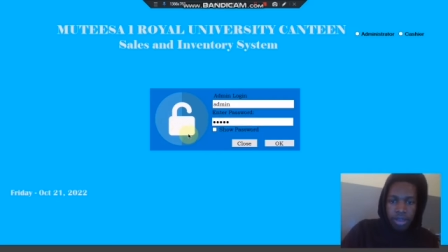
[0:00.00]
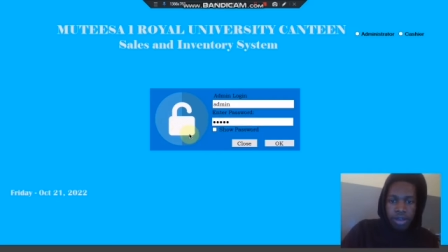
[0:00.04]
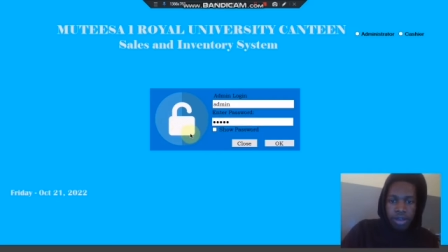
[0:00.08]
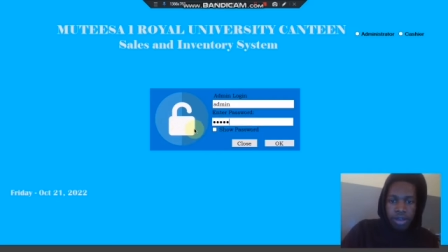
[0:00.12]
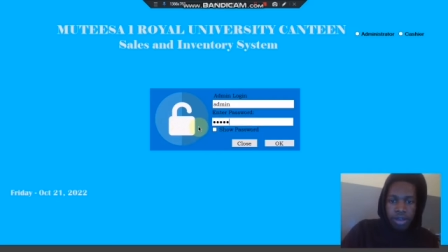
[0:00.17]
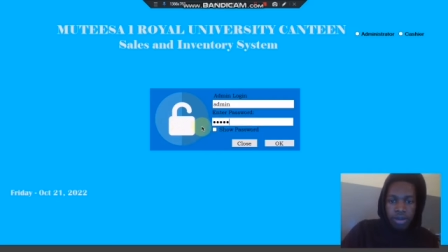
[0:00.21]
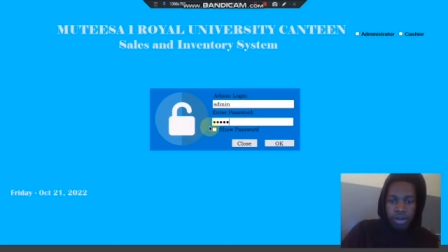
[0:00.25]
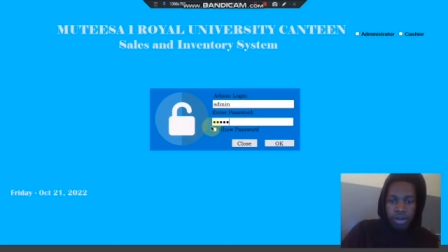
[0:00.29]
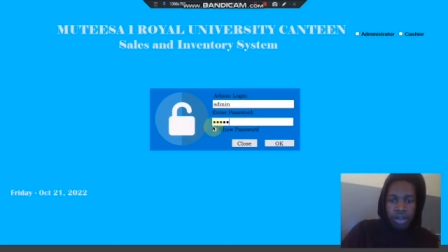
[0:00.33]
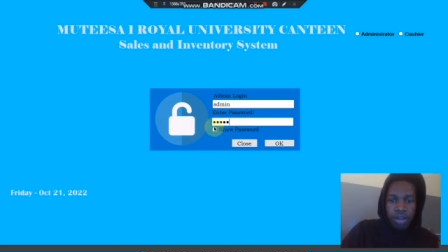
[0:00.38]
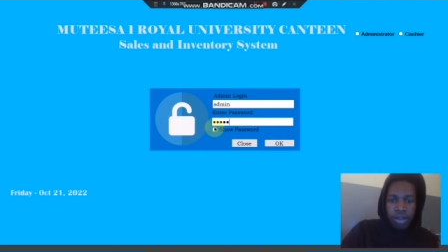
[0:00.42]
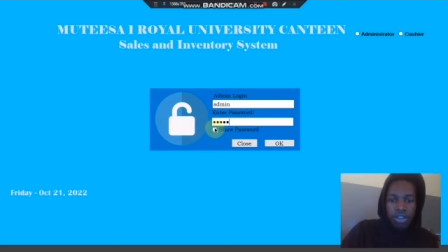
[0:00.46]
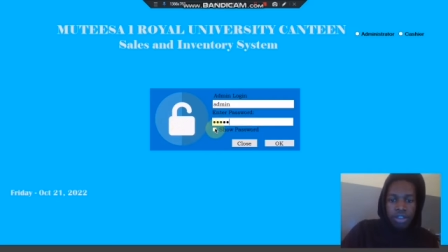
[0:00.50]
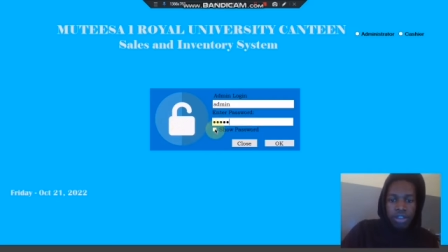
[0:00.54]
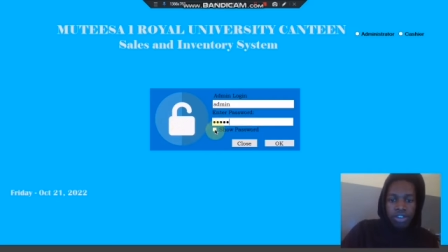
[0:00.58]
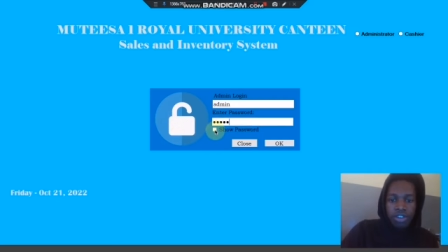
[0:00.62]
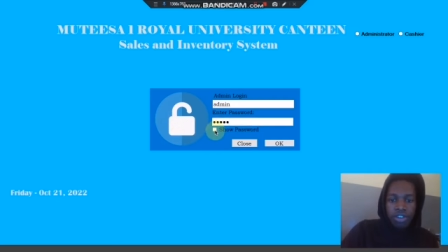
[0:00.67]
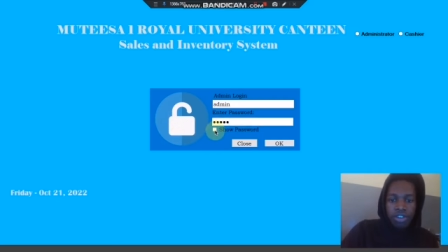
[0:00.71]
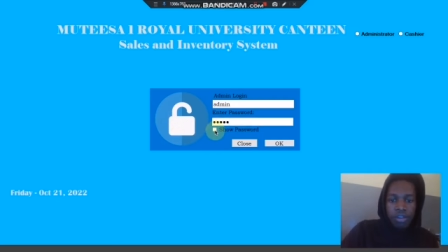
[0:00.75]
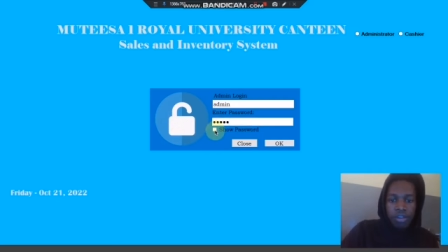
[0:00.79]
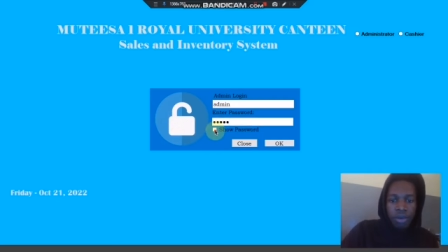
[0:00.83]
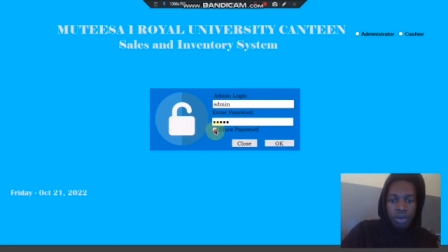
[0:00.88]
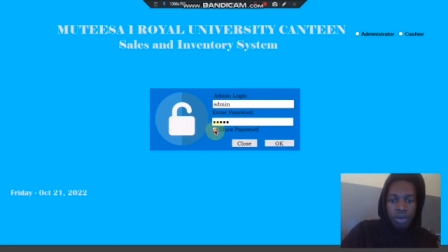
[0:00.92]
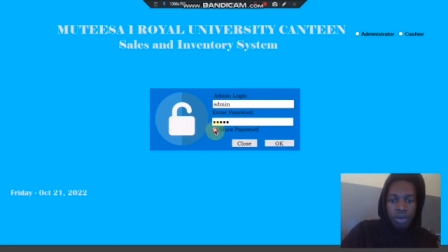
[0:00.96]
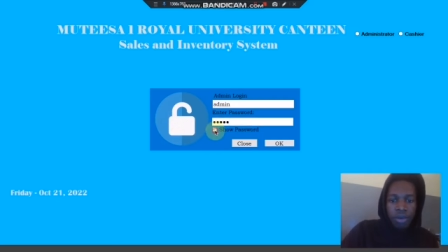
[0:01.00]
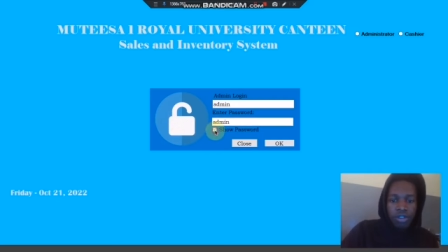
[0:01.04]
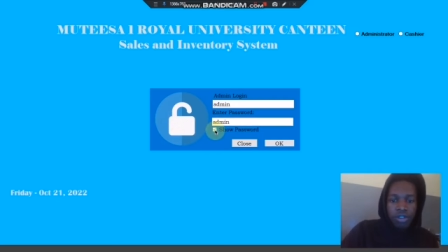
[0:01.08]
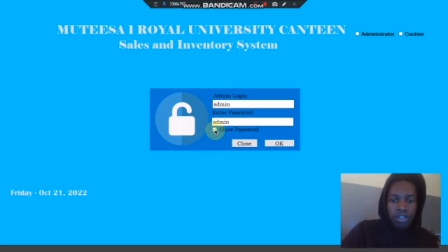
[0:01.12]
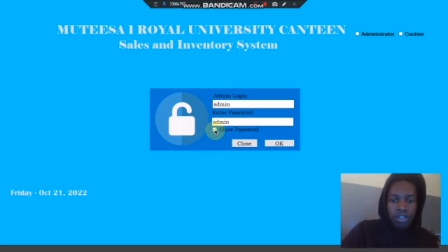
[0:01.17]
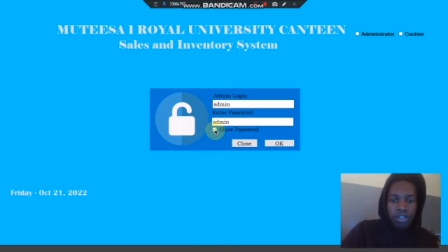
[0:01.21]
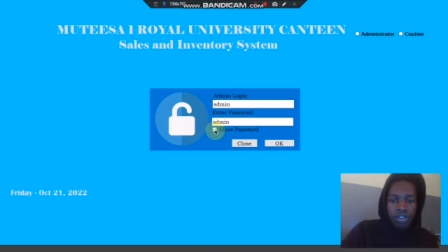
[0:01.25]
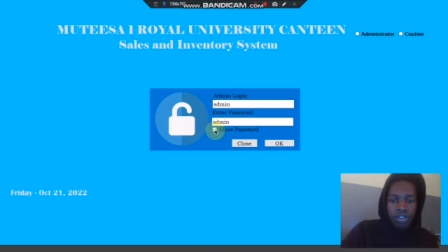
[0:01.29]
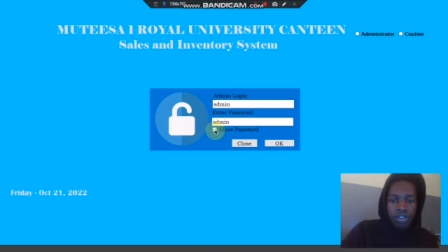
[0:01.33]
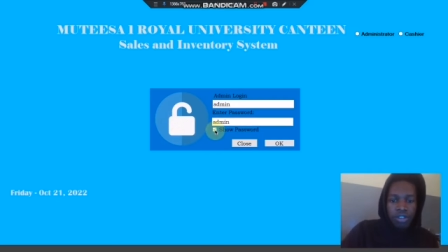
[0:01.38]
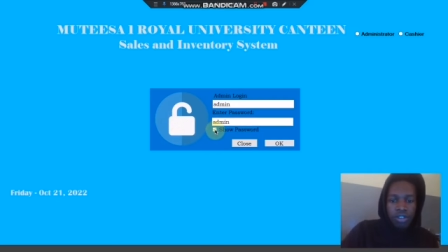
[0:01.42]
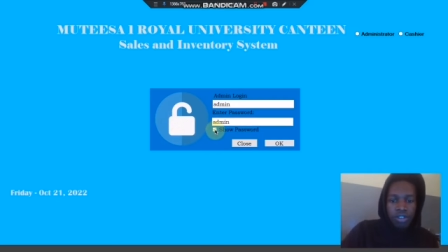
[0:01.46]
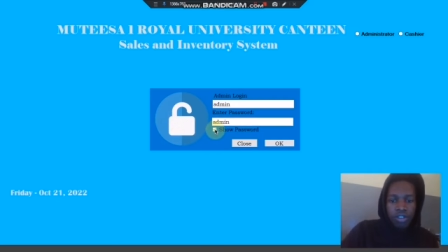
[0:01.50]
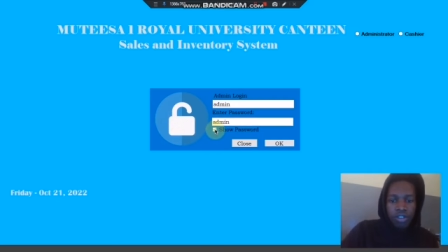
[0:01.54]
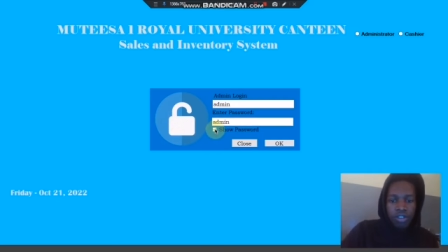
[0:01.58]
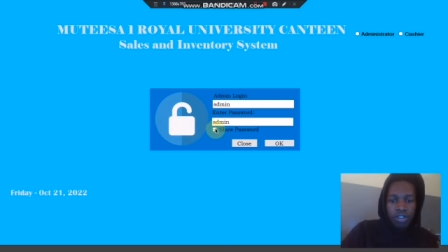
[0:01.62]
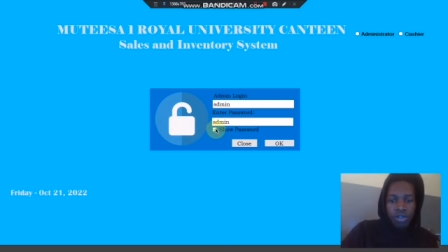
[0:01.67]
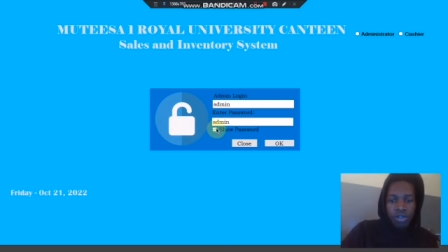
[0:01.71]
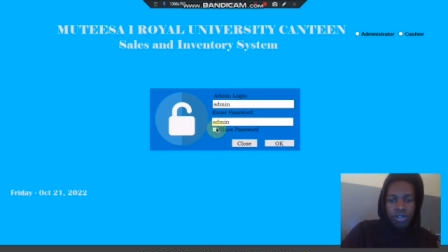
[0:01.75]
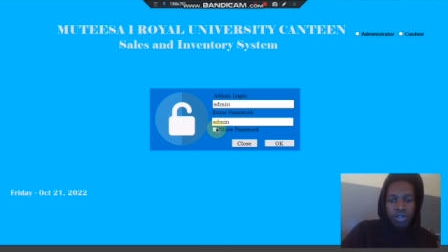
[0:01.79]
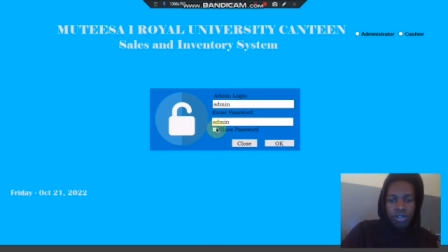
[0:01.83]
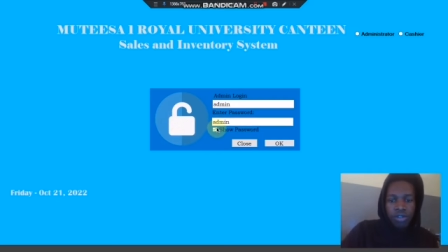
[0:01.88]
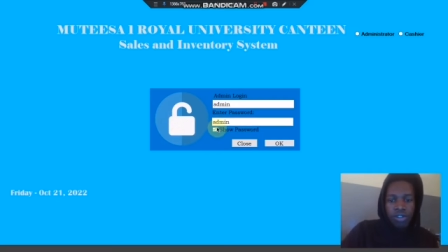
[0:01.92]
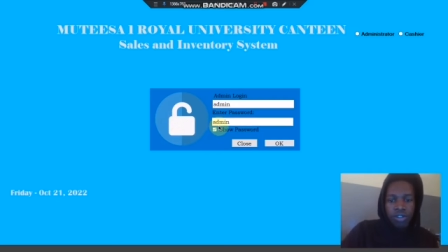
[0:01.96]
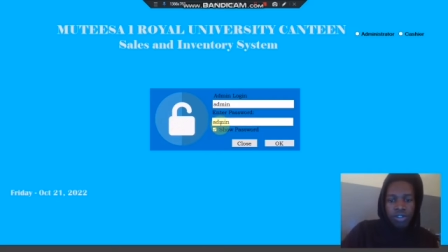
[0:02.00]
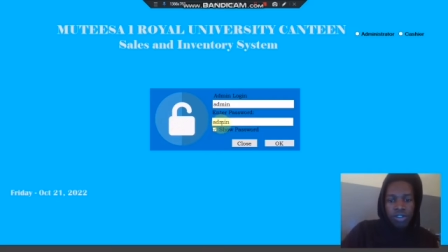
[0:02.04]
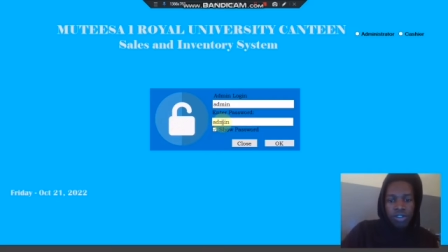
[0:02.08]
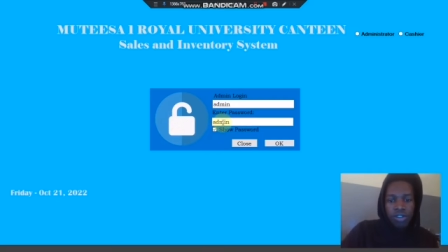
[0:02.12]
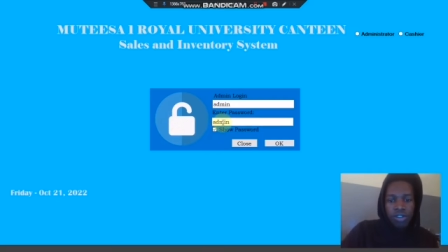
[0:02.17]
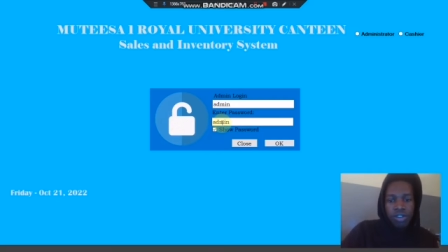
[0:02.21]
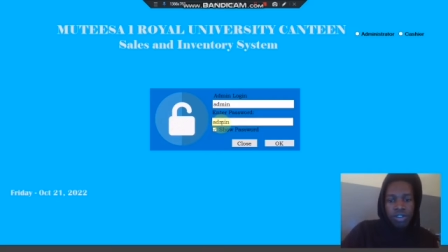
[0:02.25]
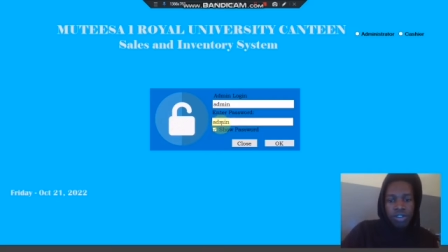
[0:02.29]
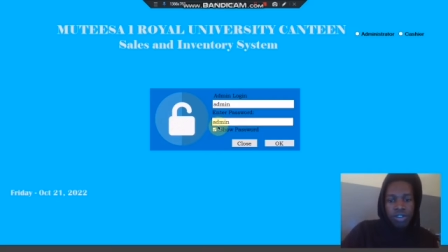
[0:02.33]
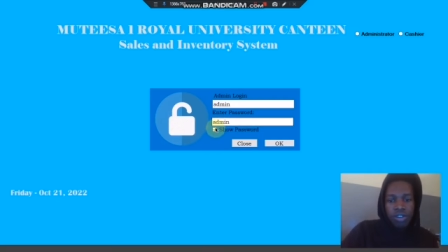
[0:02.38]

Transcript: Well, the checkbox shows